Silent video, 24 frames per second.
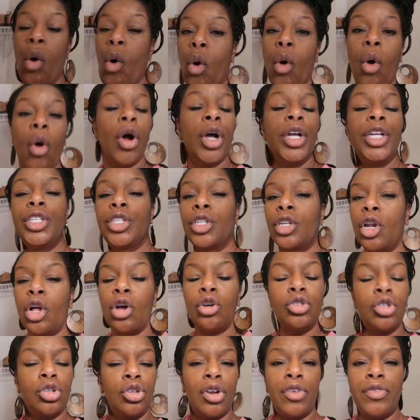All his
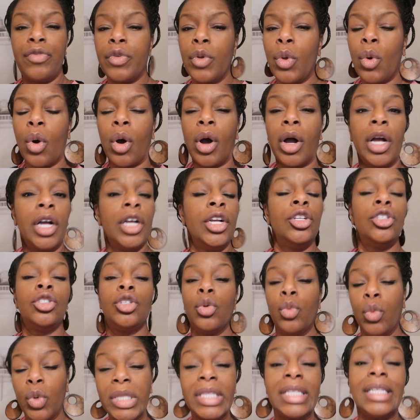clothes on the floor.
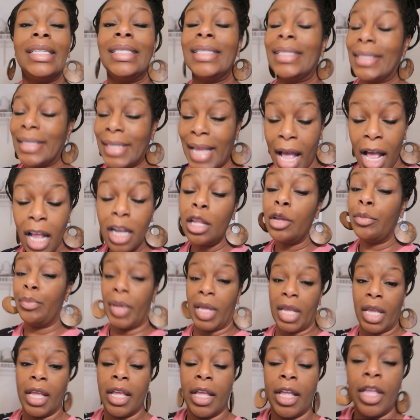So what this telling
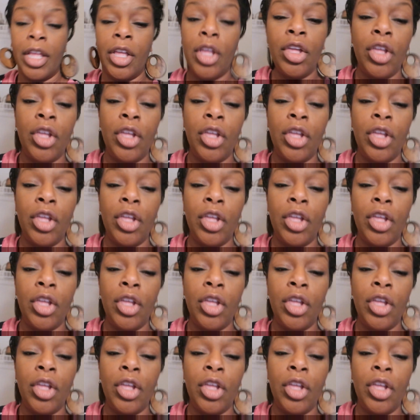me,